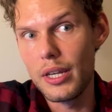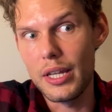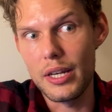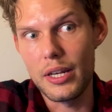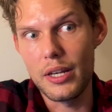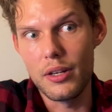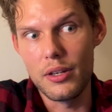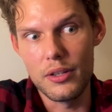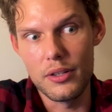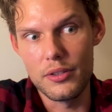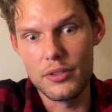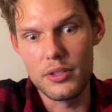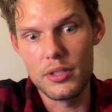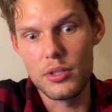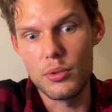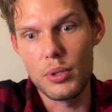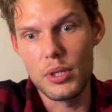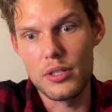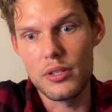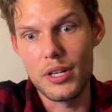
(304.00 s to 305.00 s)
and the
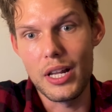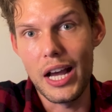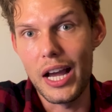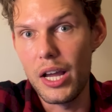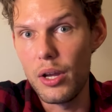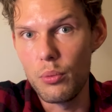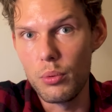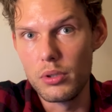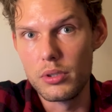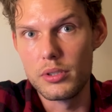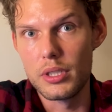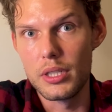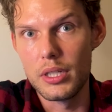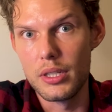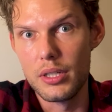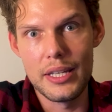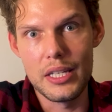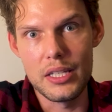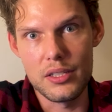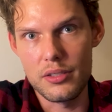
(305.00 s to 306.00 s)
situation I was
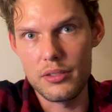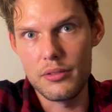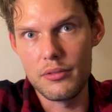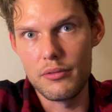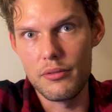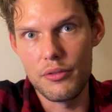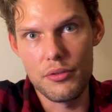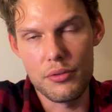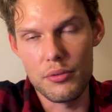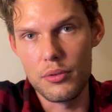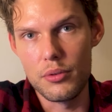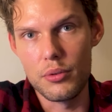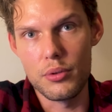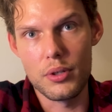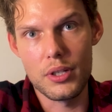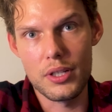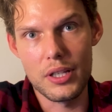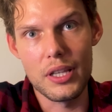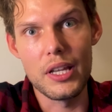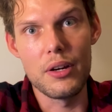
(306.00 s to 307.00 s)
in is through
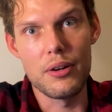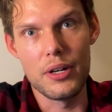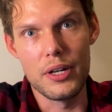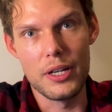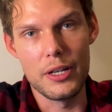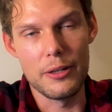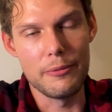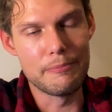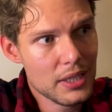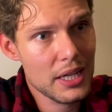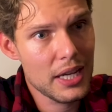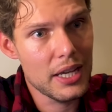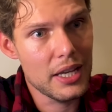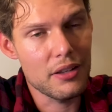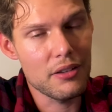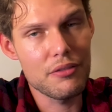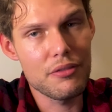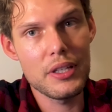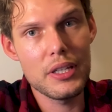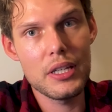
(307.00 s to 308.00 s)
clarity. And
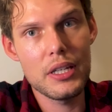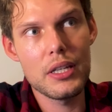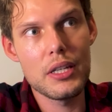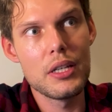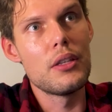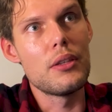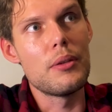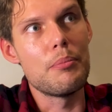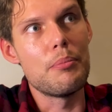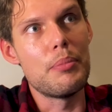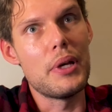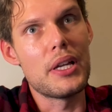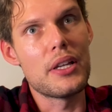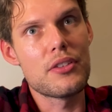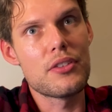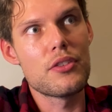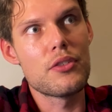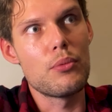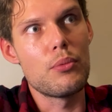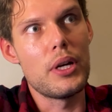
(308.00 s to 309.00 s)
I think the
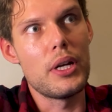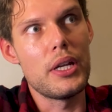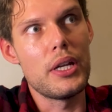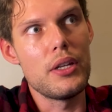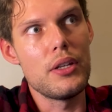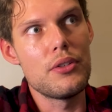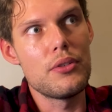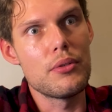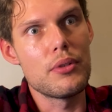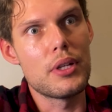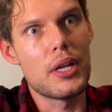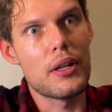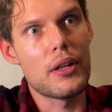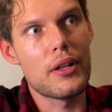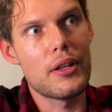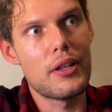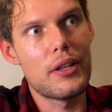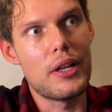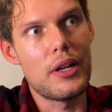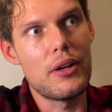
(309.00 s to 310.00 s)
best way to get
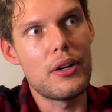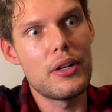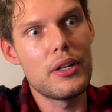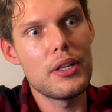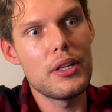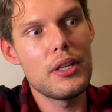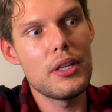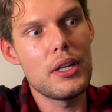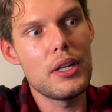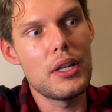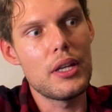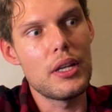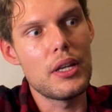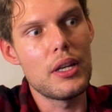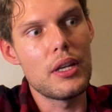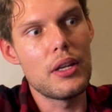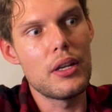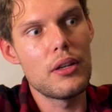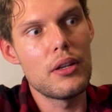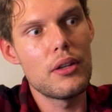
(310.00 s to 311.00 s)
clarity
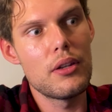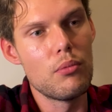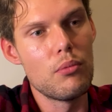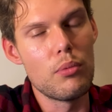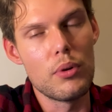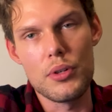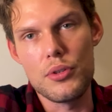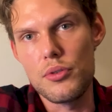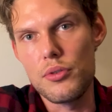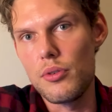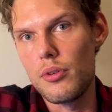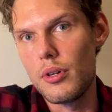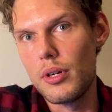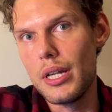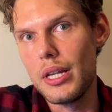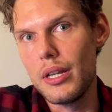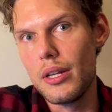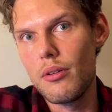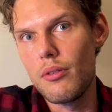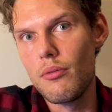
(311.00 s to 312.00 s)
in what you're
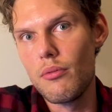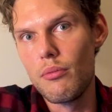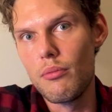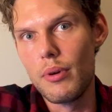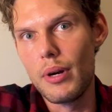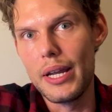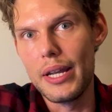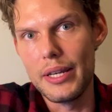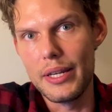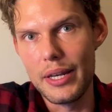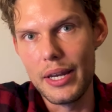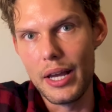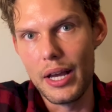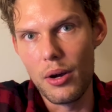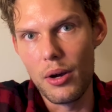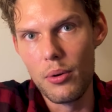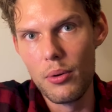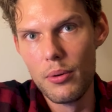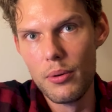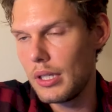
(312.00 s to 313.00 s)
in right
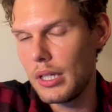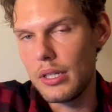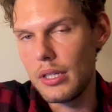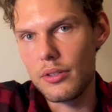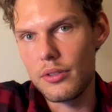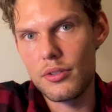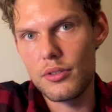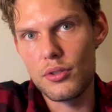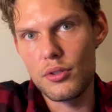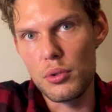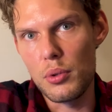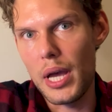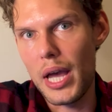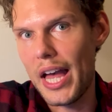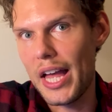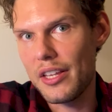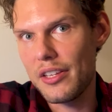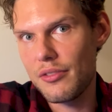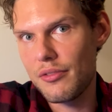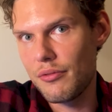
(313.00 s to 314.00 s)
now is to
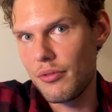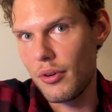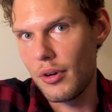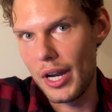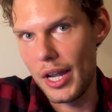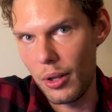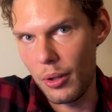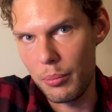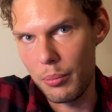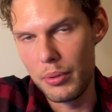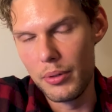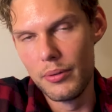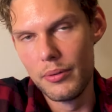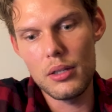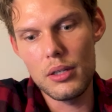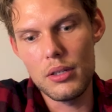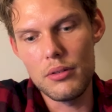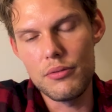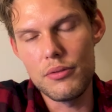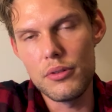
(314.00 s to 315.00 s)
ask for help.
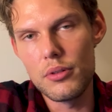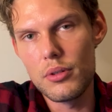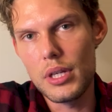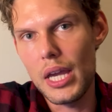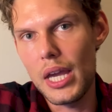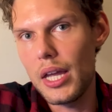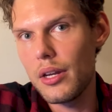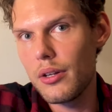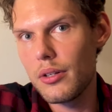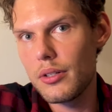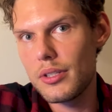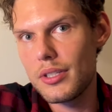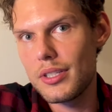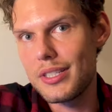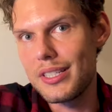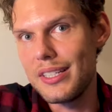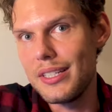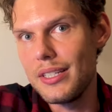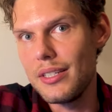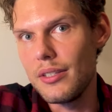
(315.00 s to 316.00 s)
If you cannot
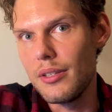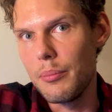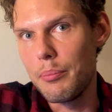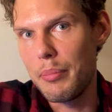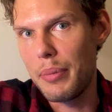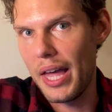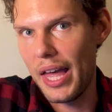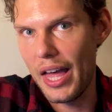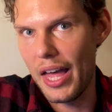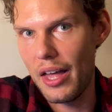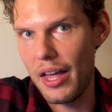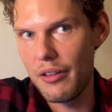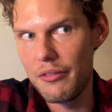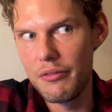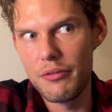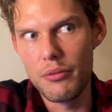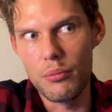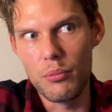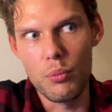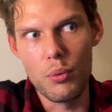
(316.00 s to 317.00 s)
see the
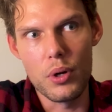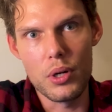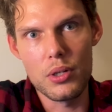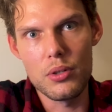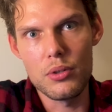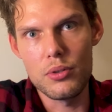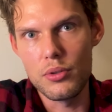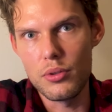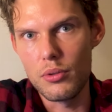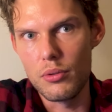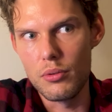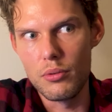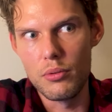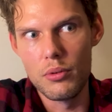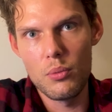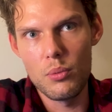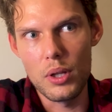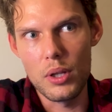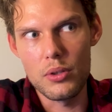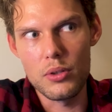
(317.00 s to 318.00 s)
path, what do?
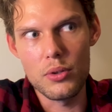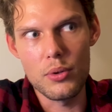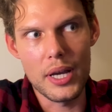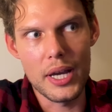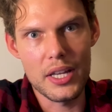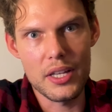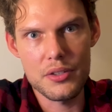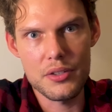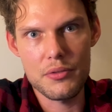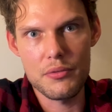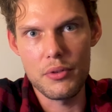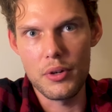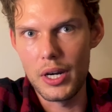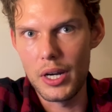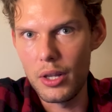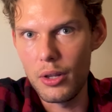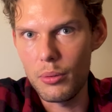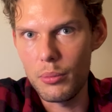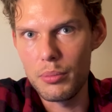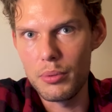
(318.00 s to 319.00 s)
Well, you ask for
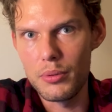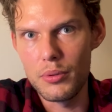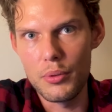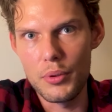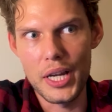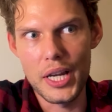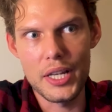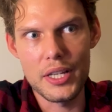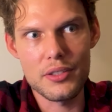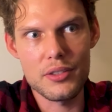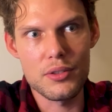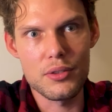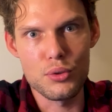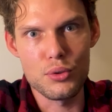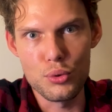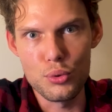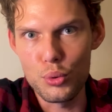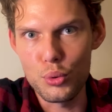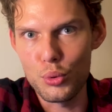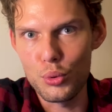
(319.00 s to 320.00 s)
help. You ask
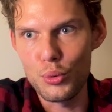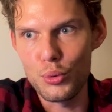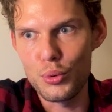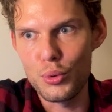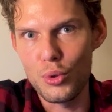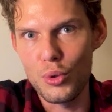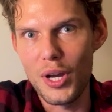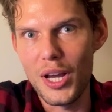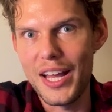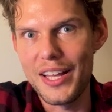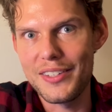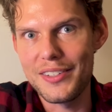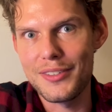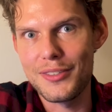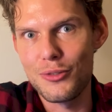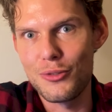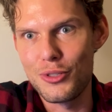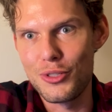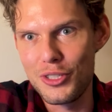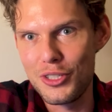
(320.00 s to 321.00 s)
Google, you ask
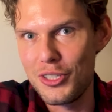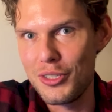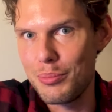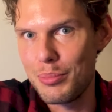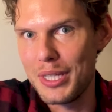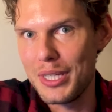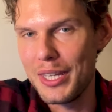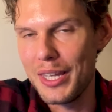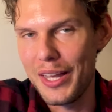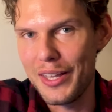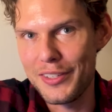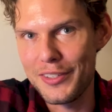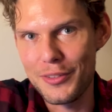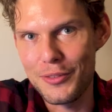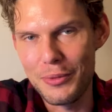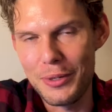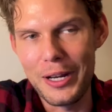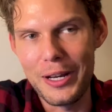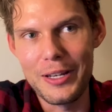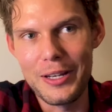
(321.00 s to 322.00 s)
your
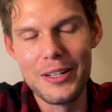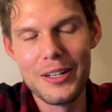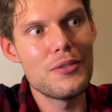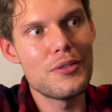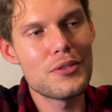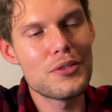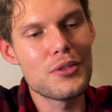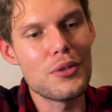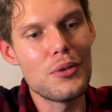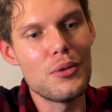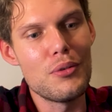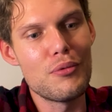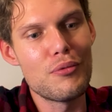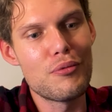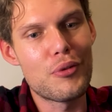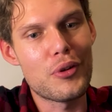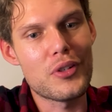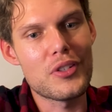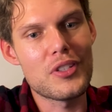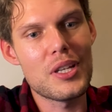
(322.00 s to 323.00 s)
GPS, right? So
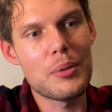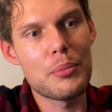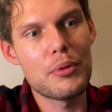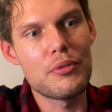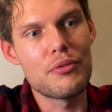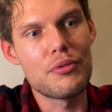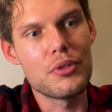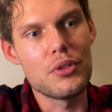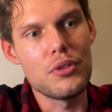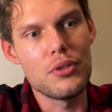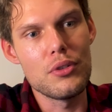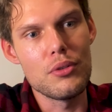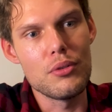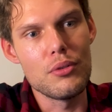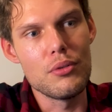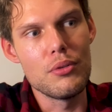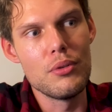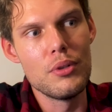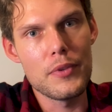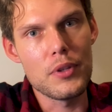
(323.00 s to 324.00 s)
for example, for you,